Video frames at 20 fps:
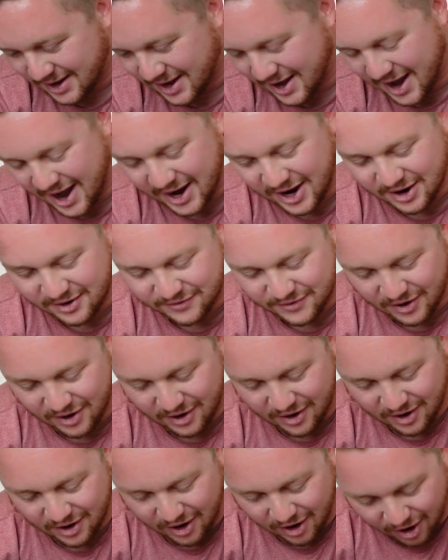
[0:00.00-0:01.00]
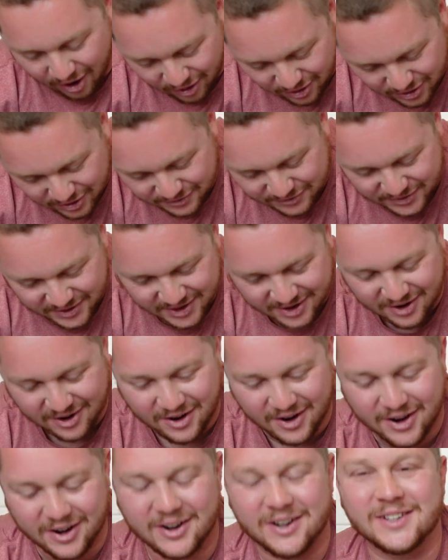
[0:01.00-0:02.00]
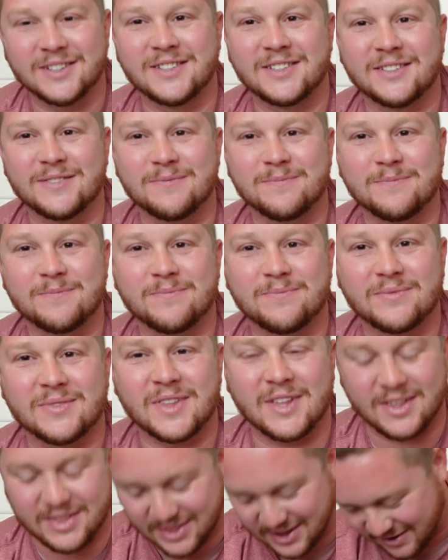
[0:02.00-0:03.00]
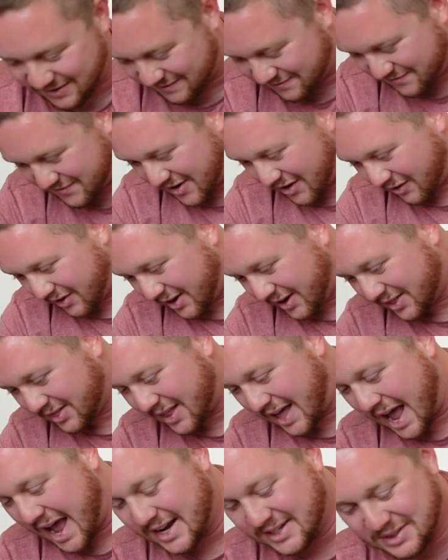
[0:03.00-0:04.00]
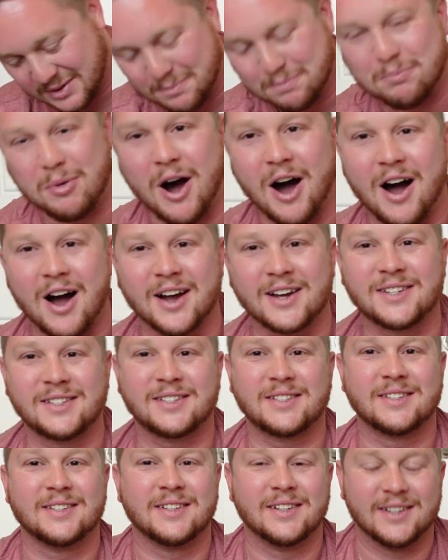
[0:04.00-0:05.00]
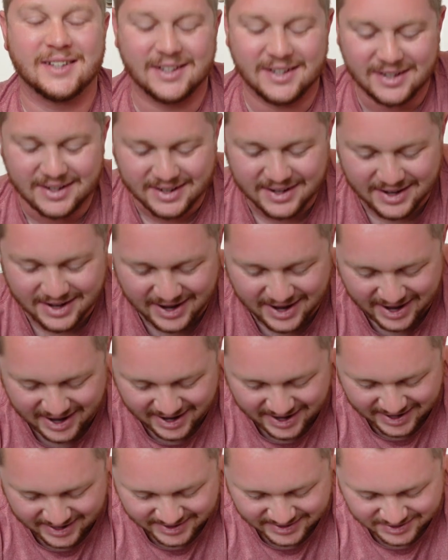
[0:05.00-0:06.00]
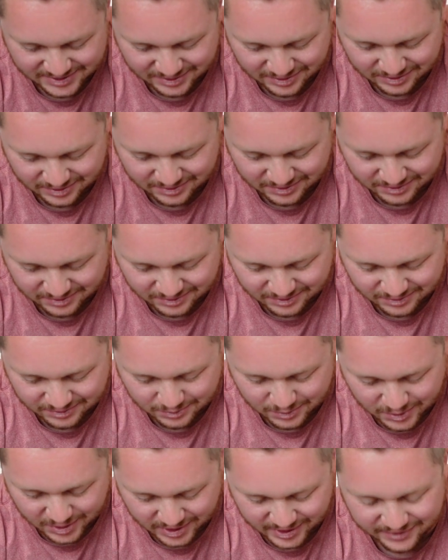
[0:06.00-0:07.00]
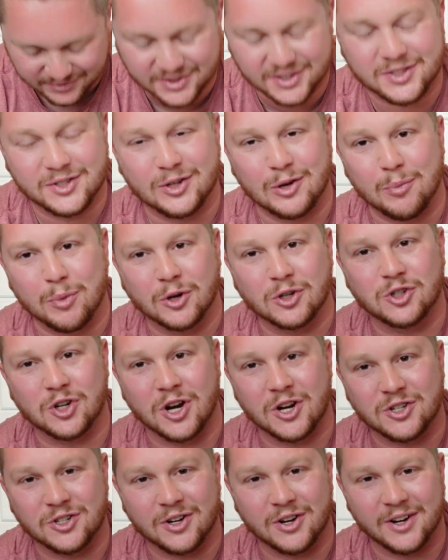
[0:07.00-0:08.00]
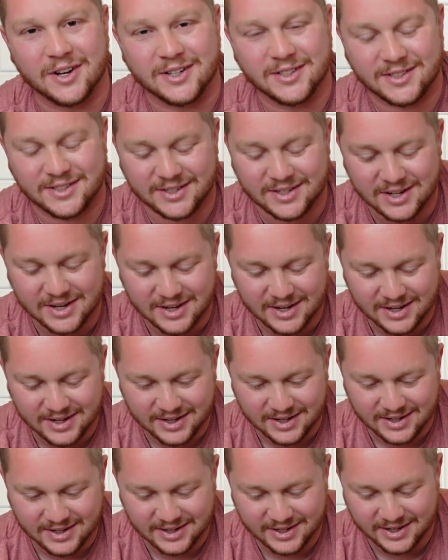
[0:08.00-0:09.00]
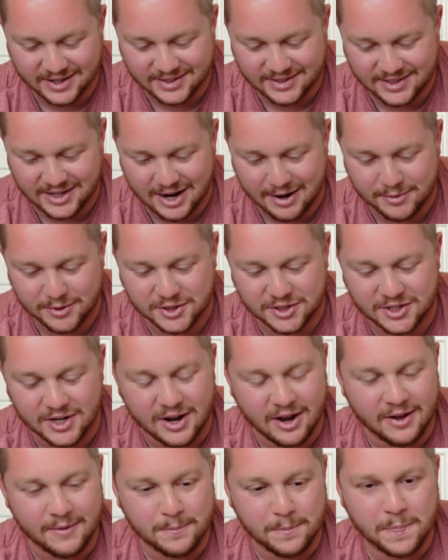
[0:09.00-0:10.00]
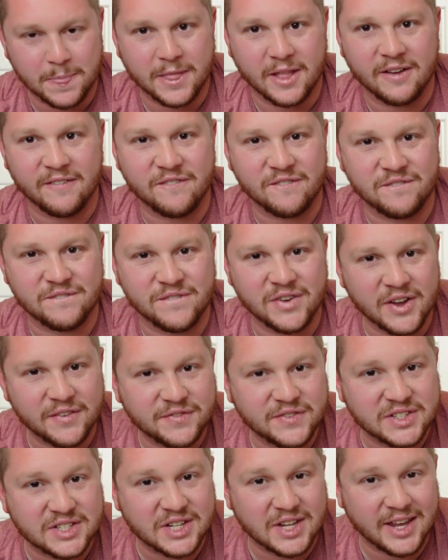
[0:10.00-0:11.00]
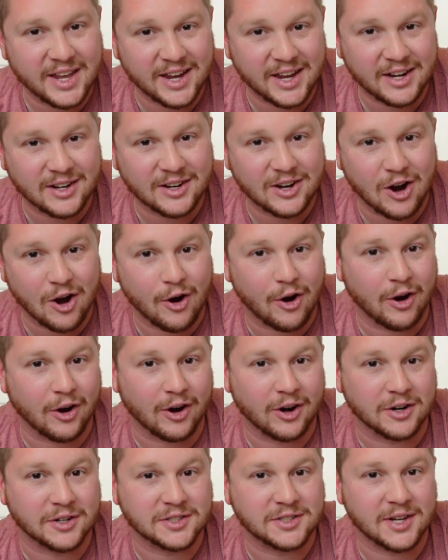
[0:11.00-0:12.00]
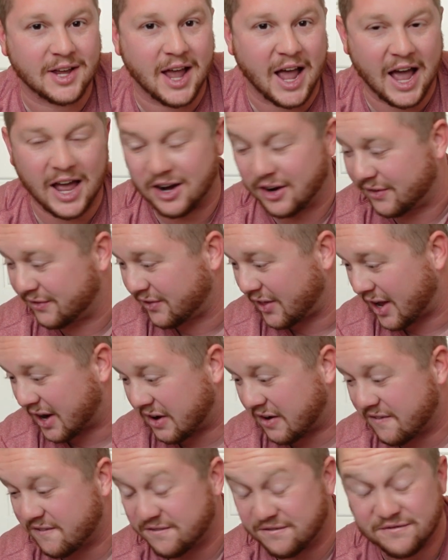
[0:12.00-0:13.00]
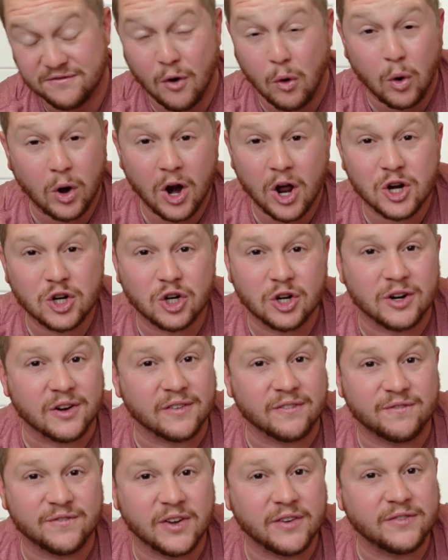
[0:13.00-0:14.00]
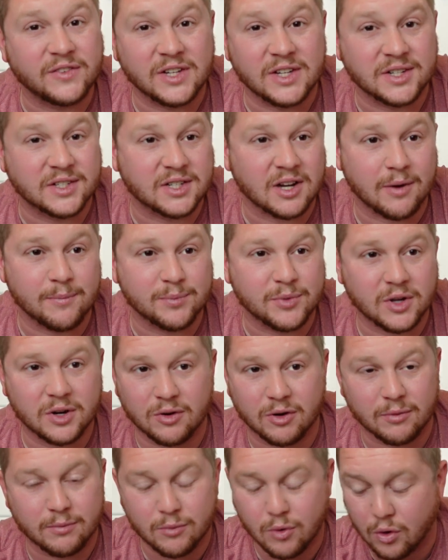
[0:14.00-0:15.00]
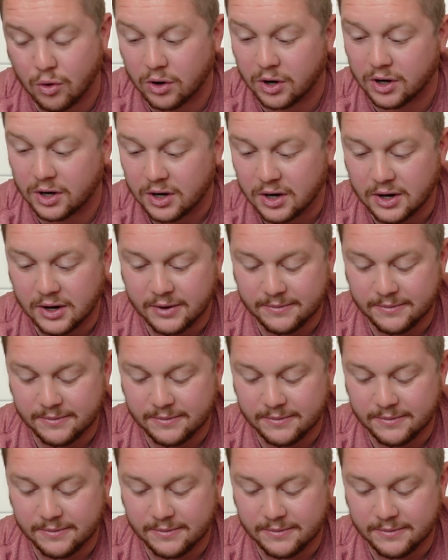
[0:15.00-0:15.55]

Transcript: Out of all of the cars, the very last box and one of the Super Treasure Hunts is damaged. 15 cars out of like 450 something or more.